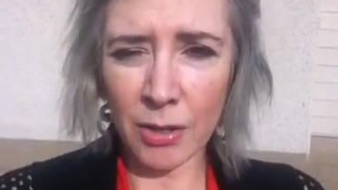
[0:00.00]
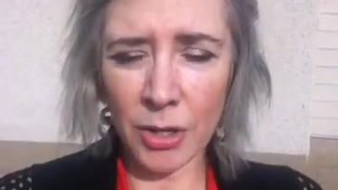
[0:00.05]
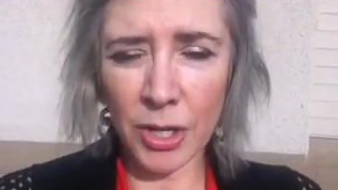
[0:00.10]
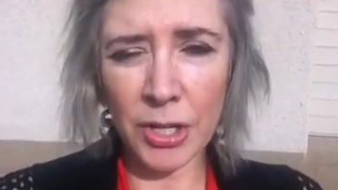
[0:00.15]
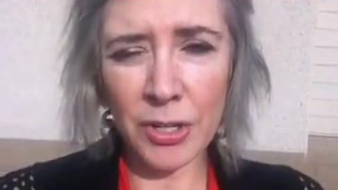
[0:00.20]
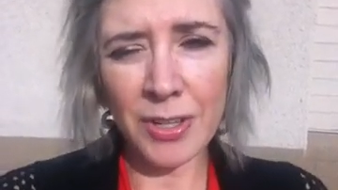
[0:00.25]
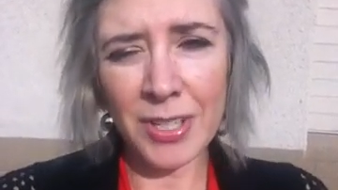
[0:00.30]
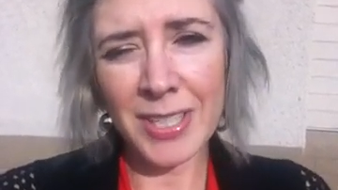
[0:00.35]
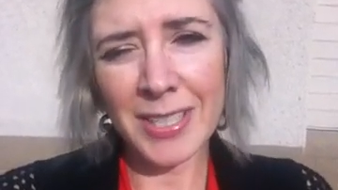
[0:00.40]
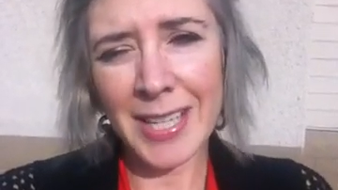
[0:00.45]
Or are
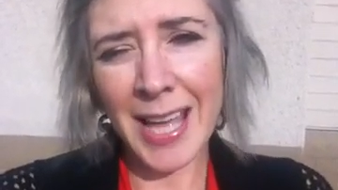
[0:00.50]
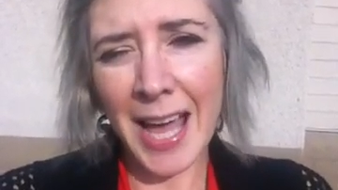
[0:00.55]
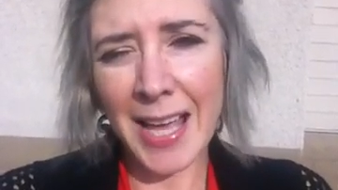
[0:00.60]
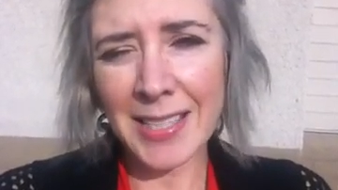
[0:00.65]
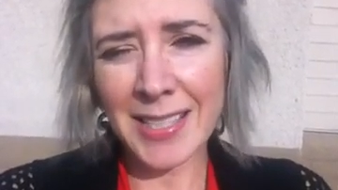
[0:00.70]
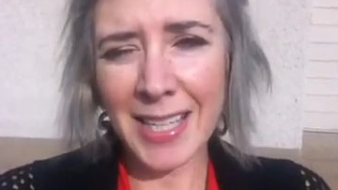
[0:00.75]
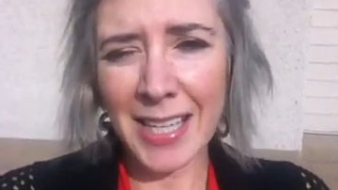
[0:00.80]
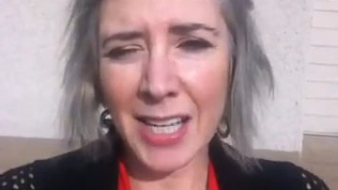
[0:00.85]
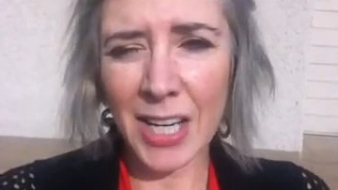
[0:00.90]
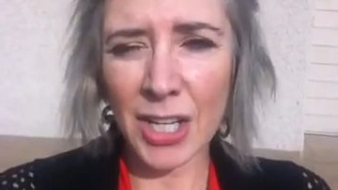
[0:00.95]
you just
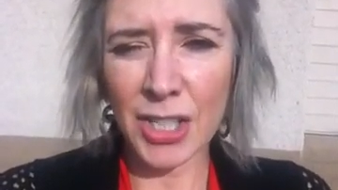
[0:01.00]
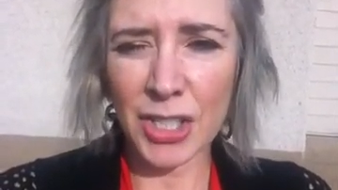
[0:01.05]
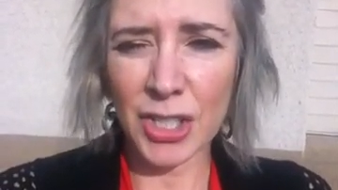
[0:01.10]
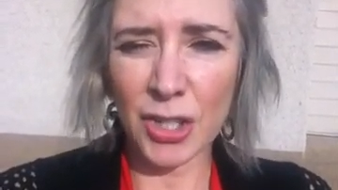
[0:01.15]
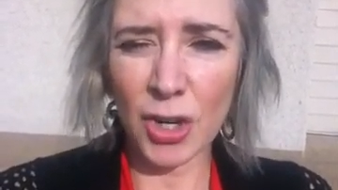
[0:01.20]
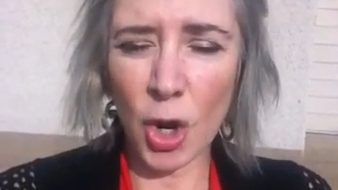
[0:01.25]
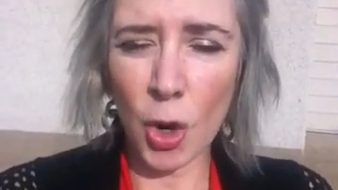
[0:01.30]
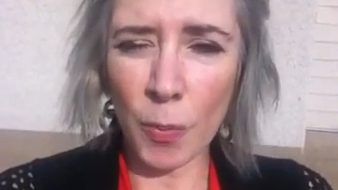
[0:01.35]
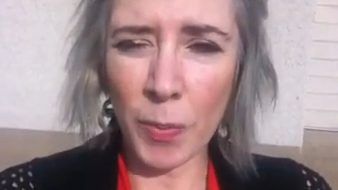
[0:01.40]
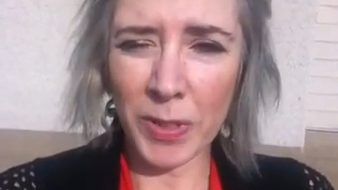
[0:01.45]
asking because
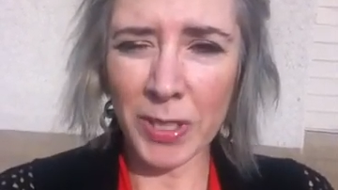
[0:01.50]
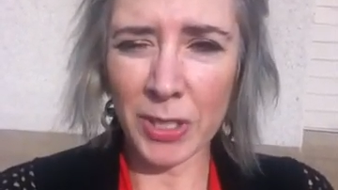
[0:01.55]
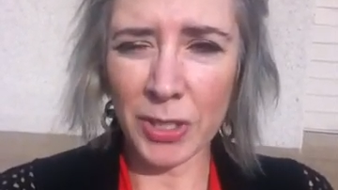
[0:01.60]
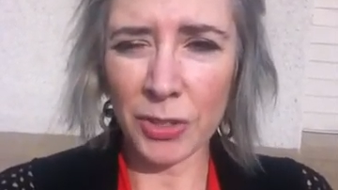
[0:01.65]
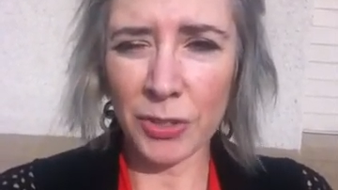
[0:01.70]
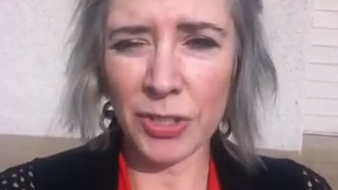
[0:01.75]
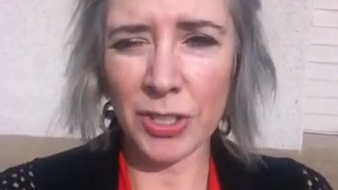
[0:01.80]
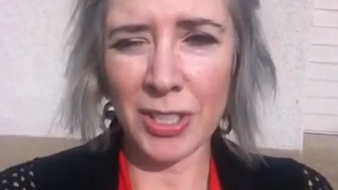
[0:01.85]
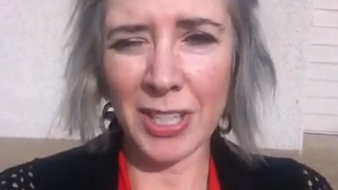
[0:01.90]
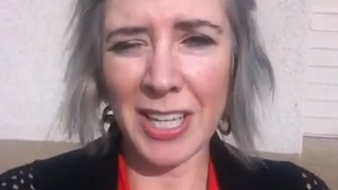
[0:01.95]
you're hoping that
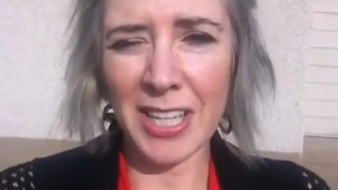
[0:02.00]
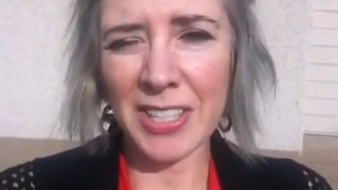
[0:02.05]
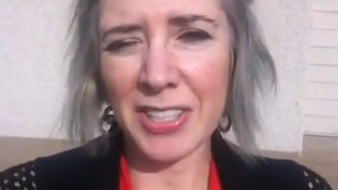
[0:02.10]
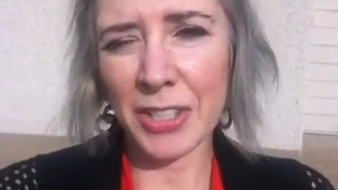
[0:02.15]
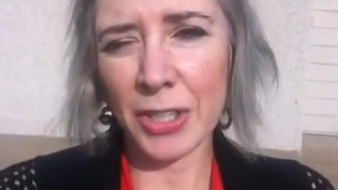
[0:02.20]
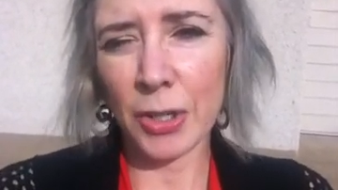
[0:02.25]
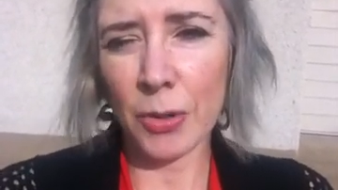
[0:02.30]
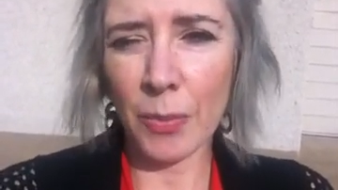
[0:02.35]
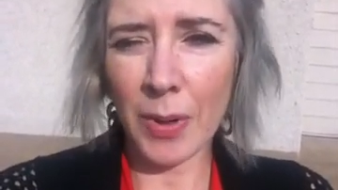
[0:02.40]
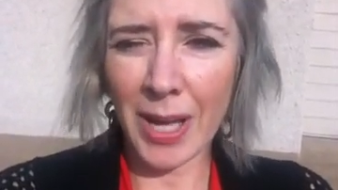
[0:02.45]
there's an
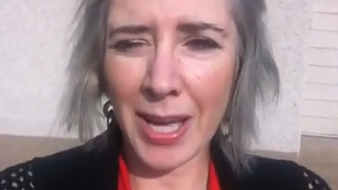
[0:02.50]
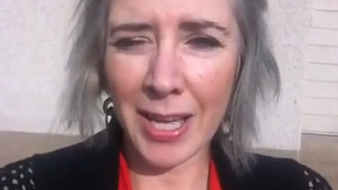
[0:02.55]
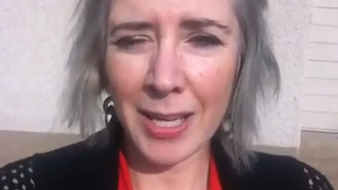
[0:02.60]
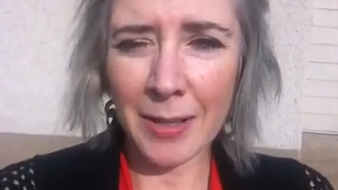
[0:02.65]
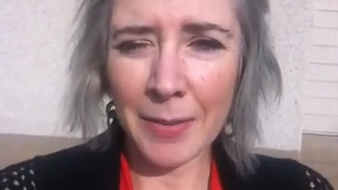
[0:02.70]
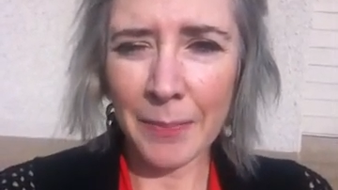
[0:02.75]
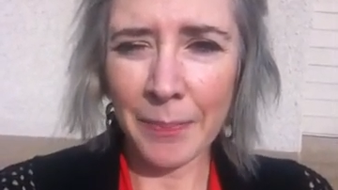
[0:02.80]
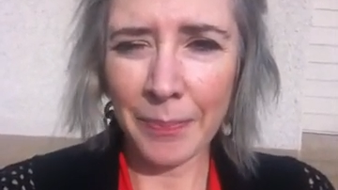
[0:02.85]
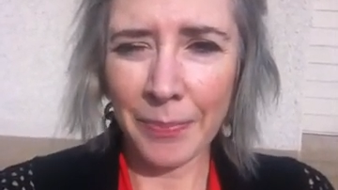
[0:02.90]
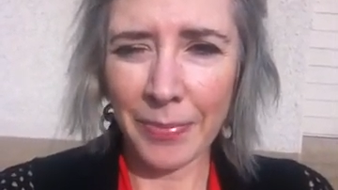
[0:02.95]
easier
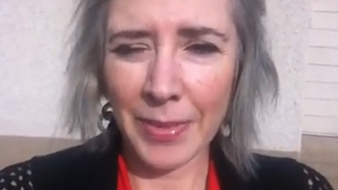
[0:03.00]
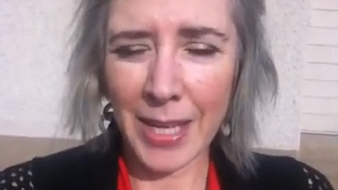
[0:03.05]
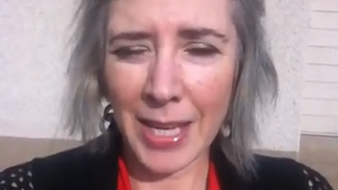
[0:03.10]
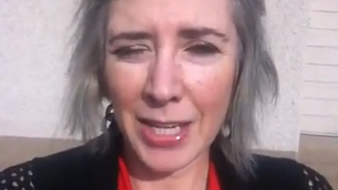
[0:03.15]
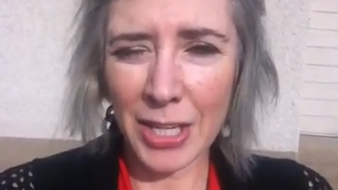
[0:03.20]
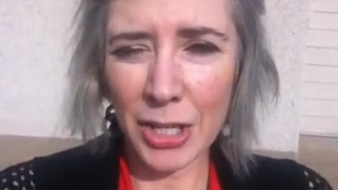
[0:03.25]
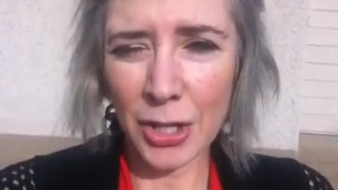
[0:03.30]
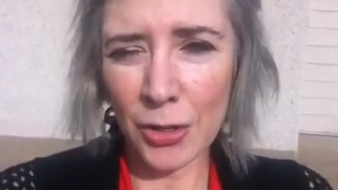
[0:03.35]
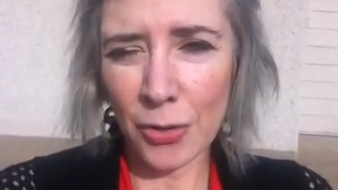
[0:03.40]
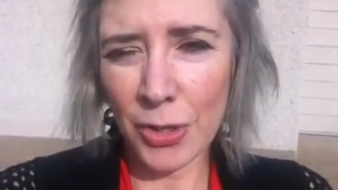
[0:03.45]
way
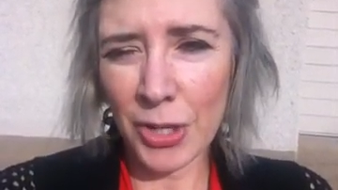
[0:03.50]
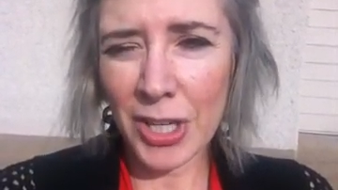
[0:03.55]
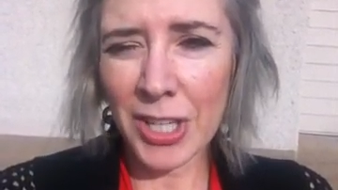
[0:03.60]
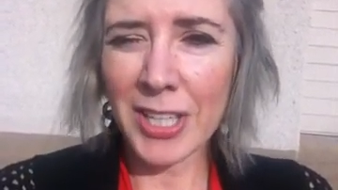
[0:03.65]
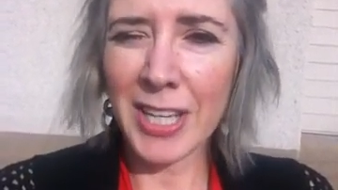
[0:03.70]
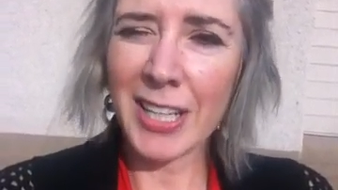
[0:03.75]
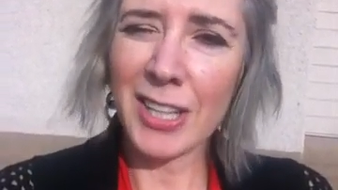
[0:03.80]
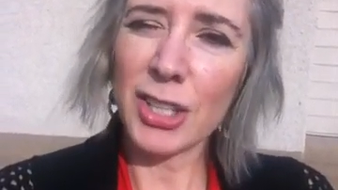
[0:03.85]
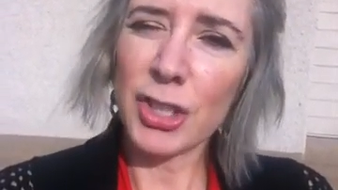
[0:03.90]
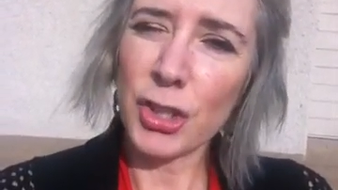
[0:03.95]
that, you know, you
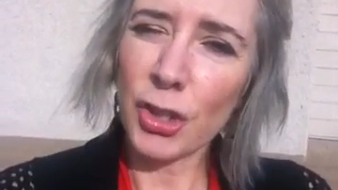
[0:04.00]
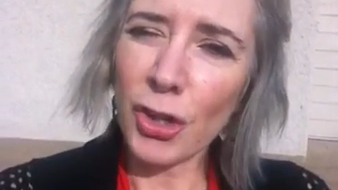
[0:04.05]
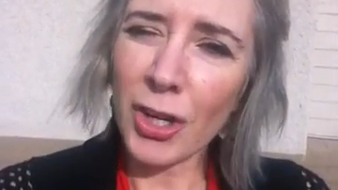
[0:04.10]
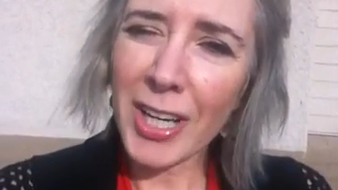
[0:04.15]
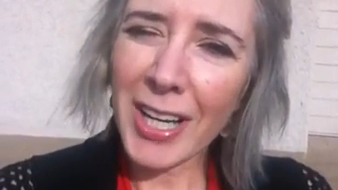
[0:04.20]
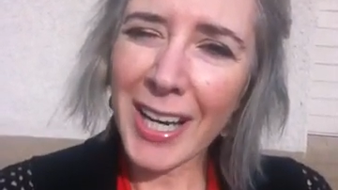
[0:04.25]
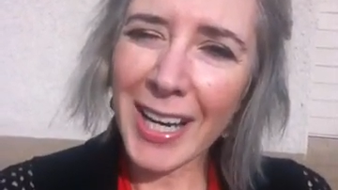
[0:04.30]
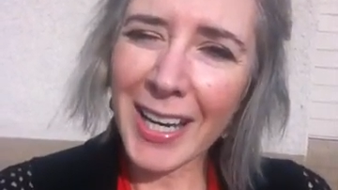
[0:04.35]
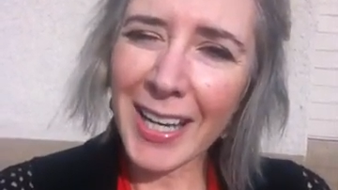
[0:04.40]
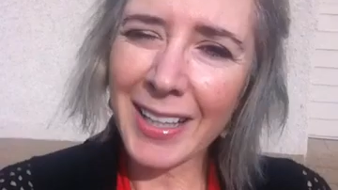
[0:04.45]
can take the
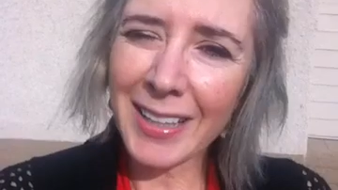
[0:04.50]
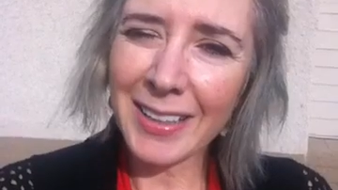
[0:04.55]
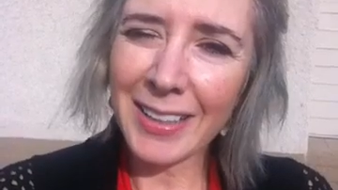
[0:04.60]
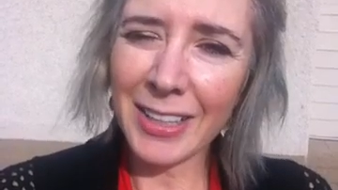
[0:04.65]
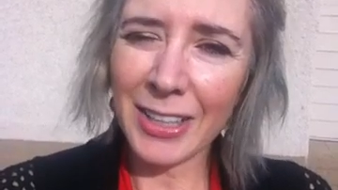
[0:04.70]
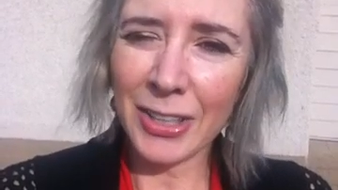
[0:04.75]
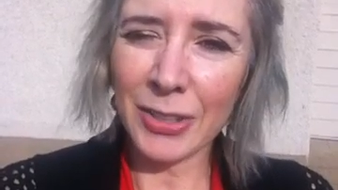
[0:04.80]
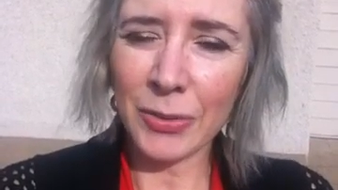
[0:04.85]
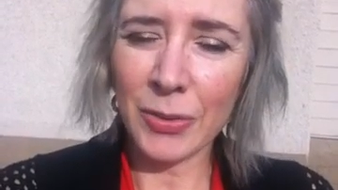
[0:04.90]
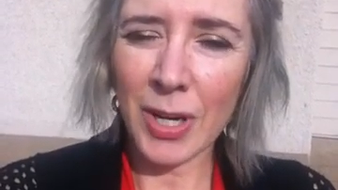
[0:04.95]
shortcut,
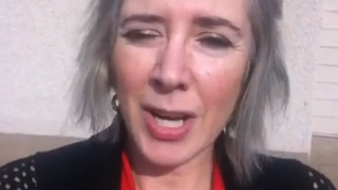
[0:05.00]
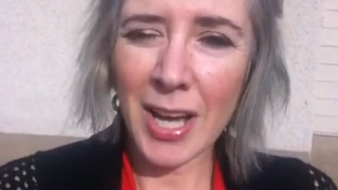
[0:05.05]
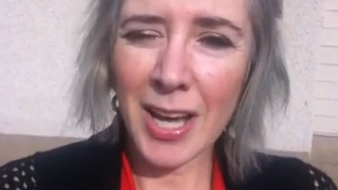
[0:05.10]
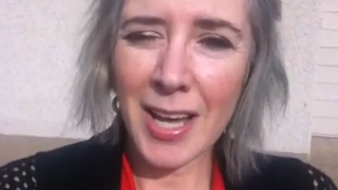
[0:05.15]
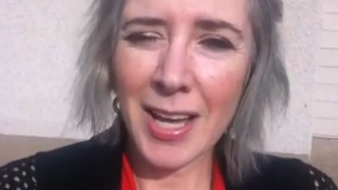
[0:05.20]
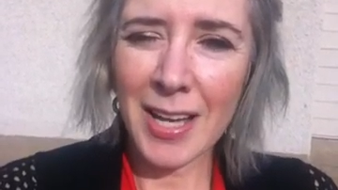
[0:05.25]
you know?